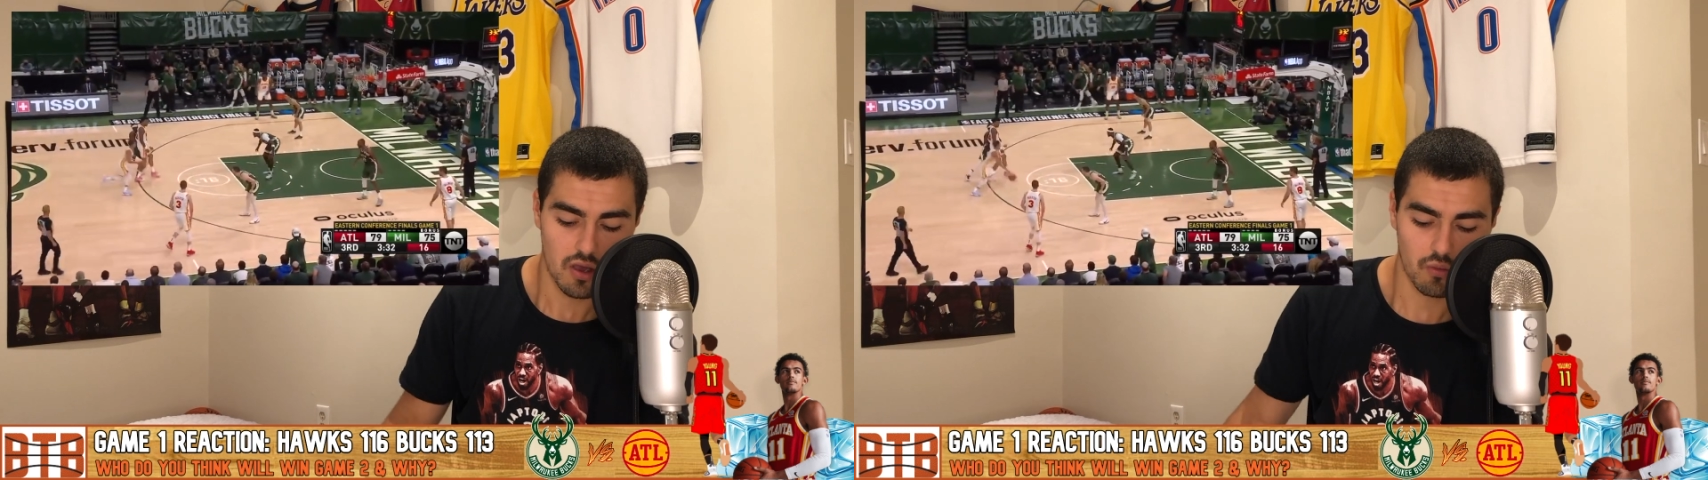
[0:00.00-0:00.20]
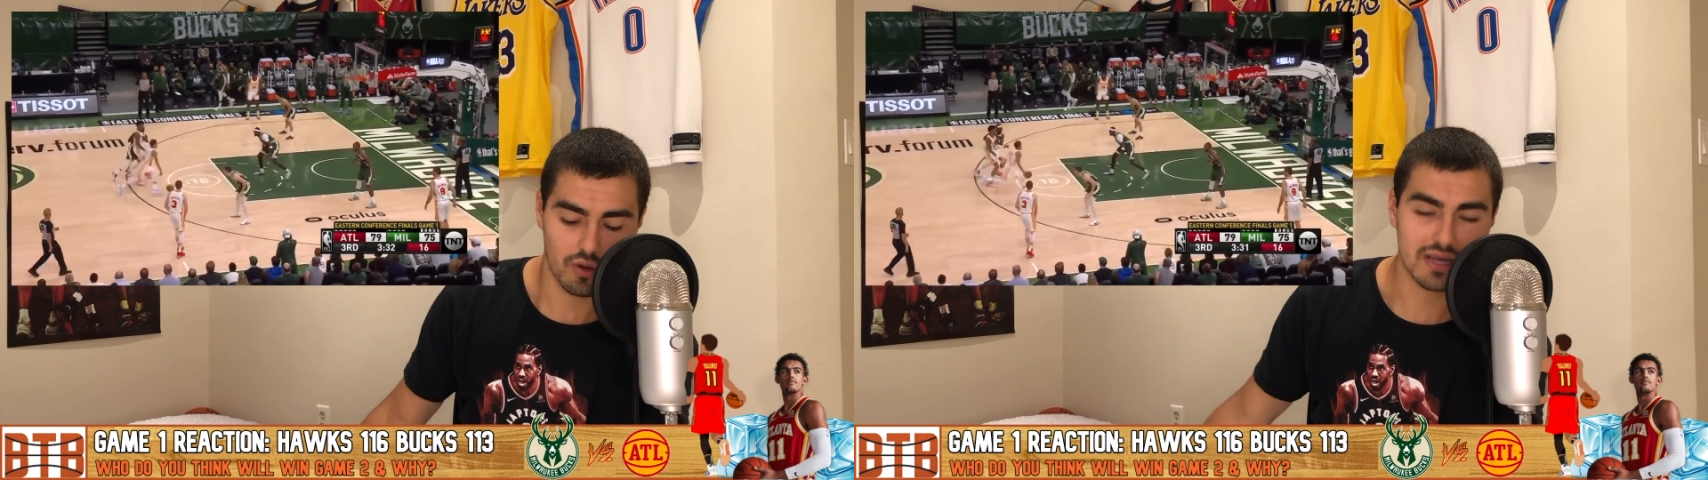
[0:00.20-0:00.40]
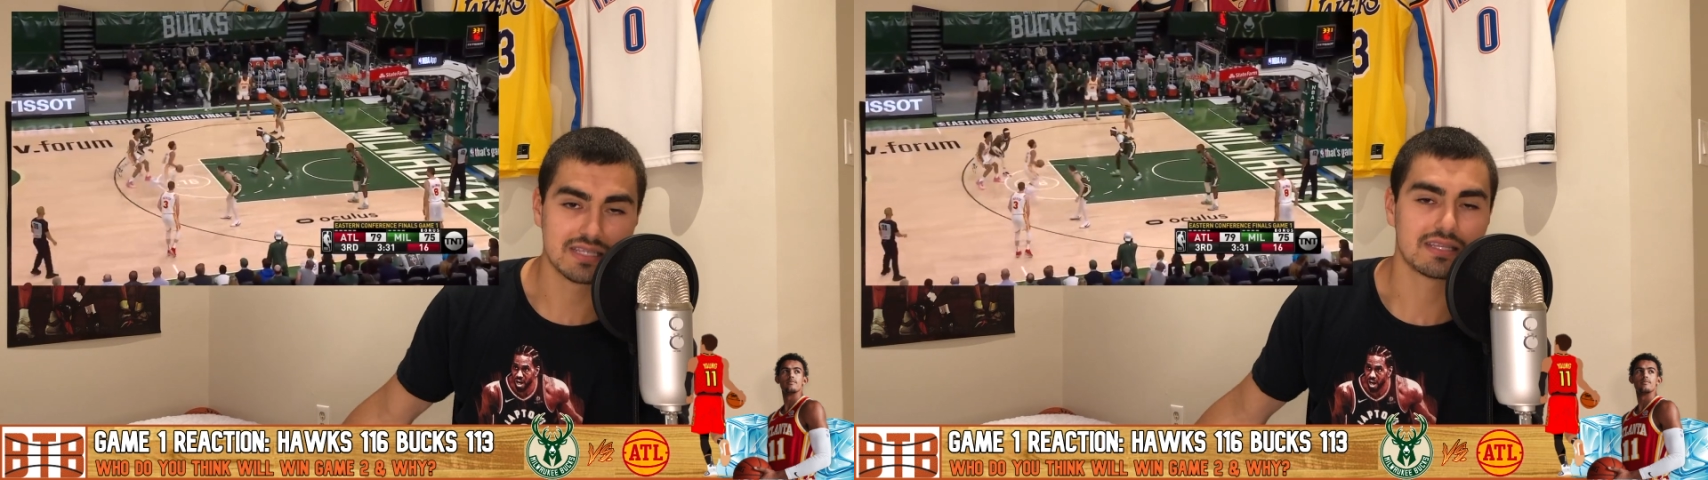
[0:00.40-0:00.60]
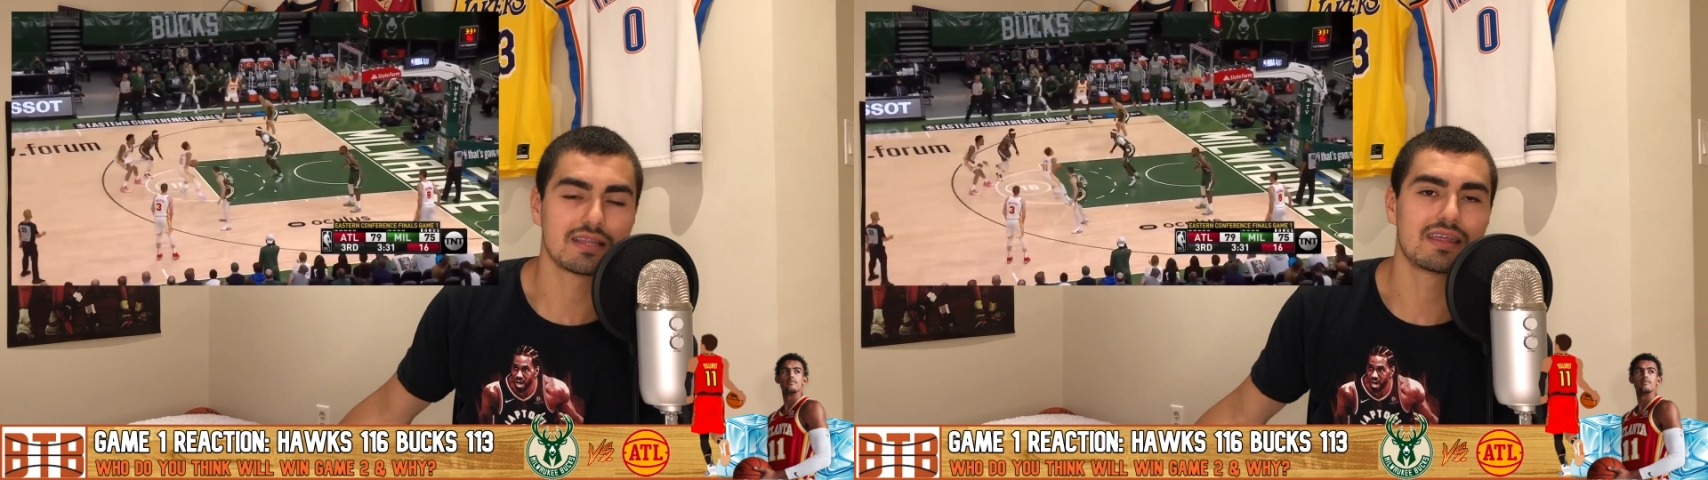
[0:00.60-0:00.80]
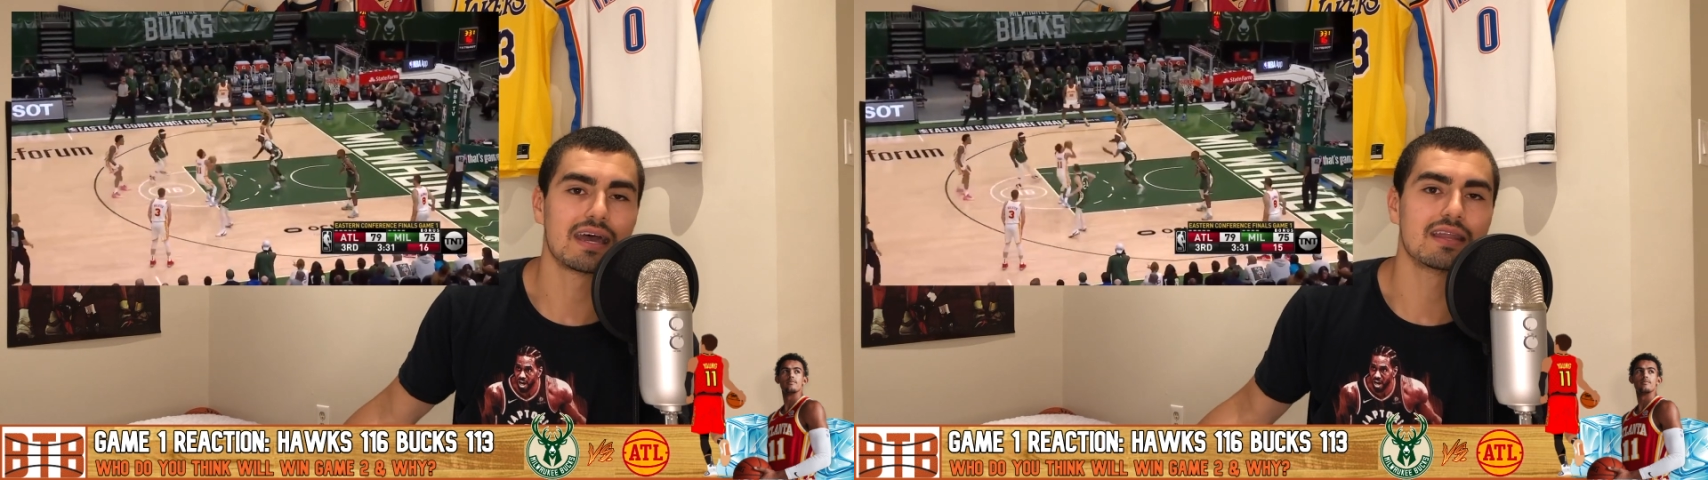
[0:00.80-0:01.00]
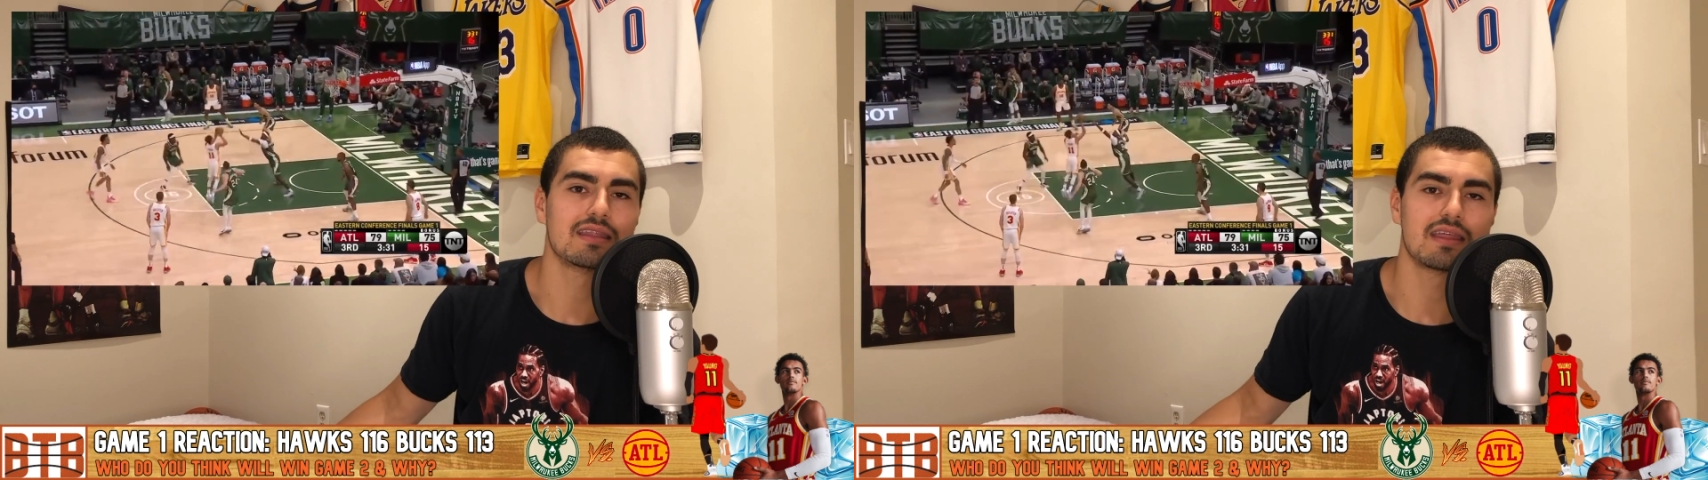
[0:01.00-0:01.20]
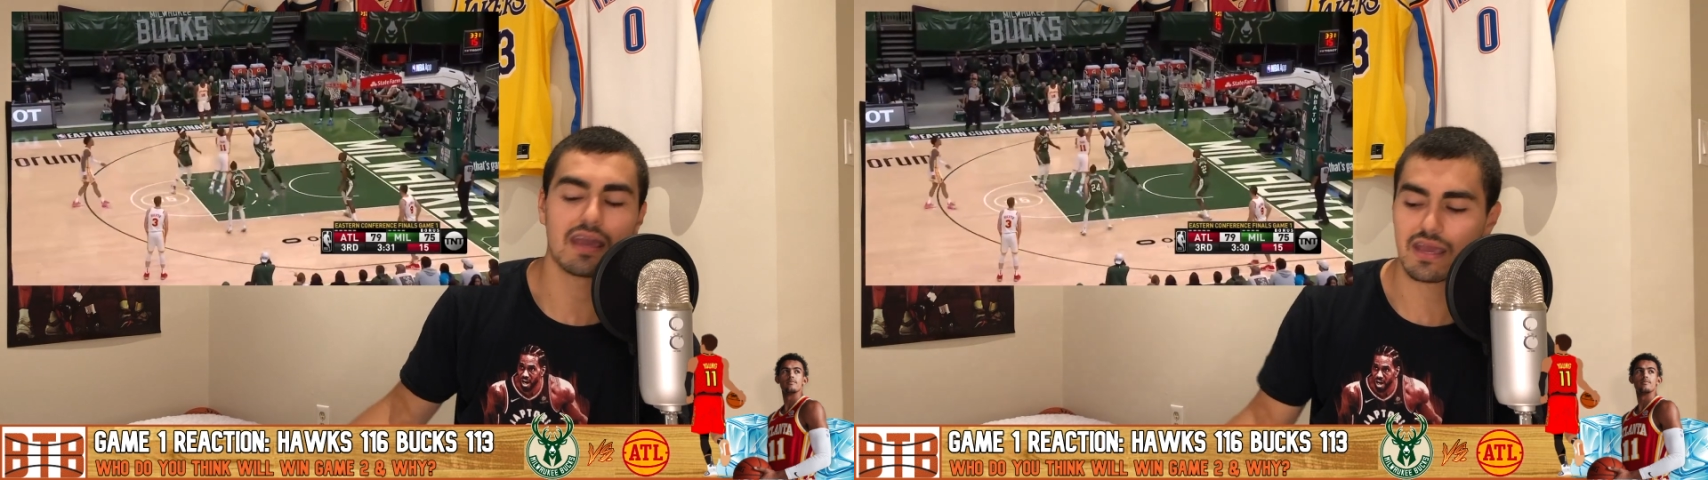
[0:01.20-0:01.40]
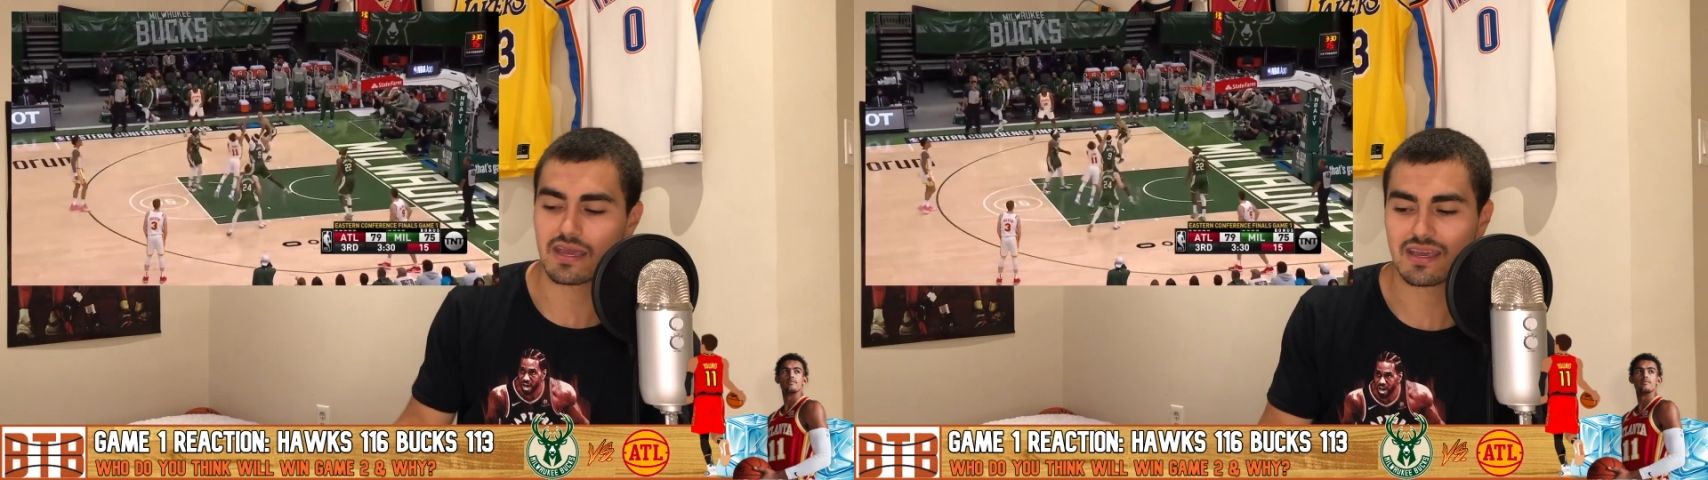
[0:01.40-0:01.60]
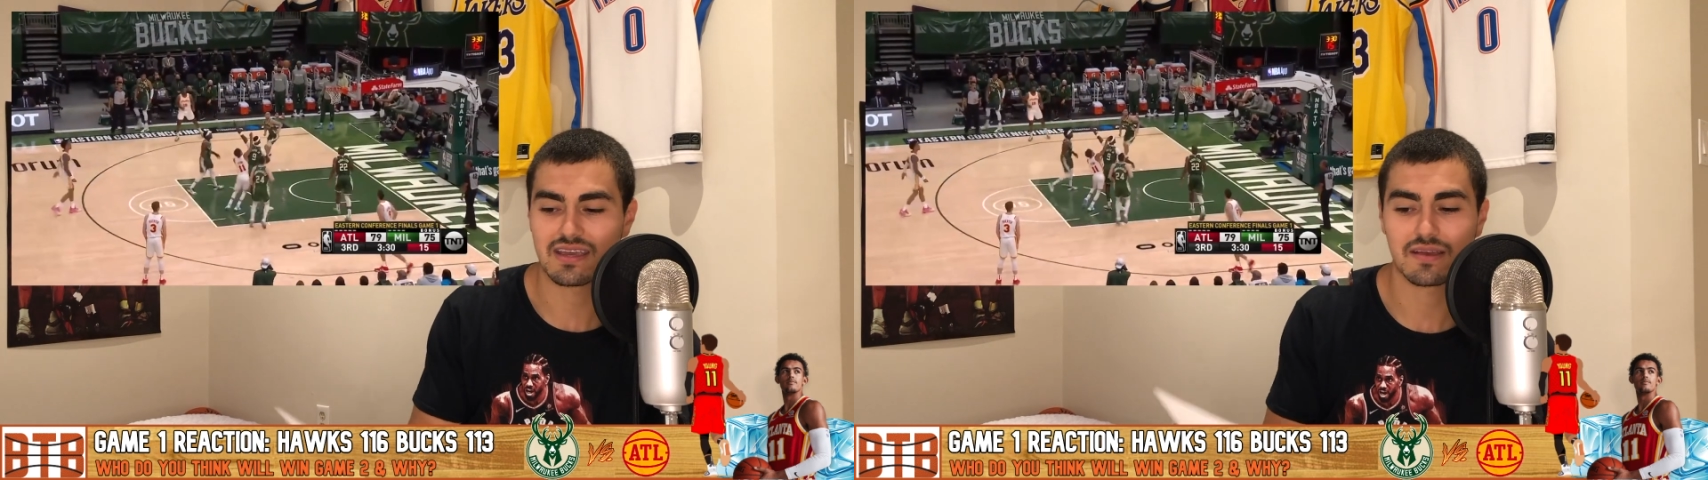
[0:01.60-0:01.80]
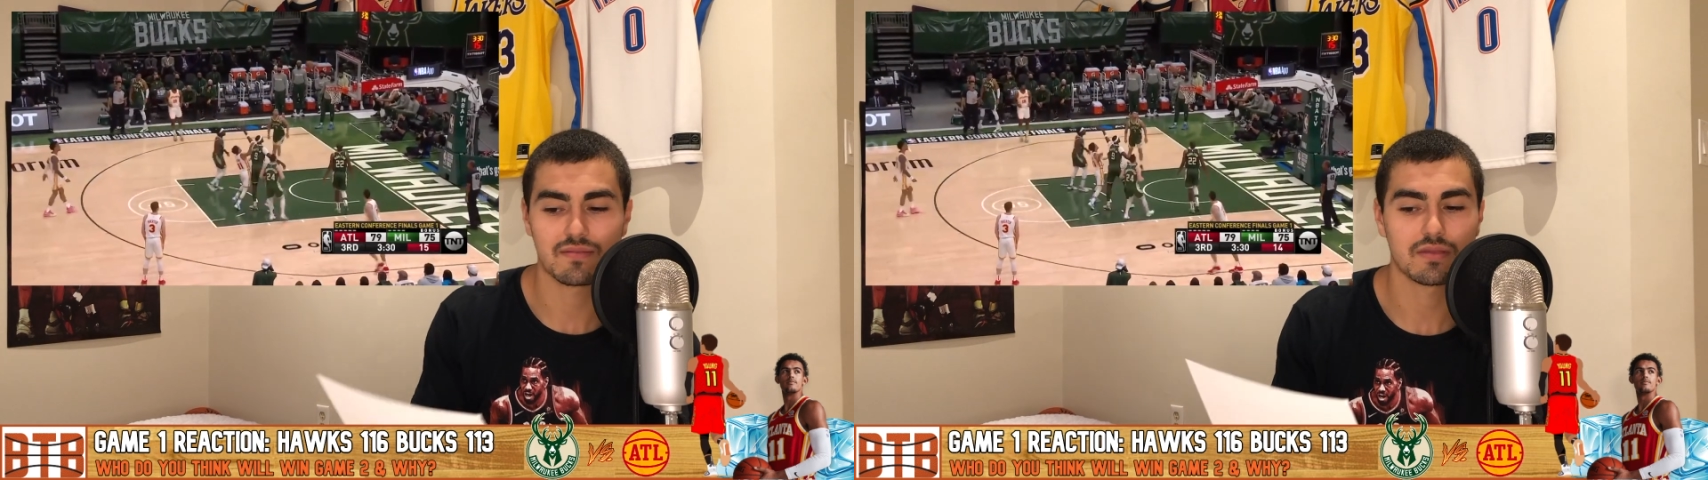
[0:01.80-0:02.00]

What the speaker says: was that they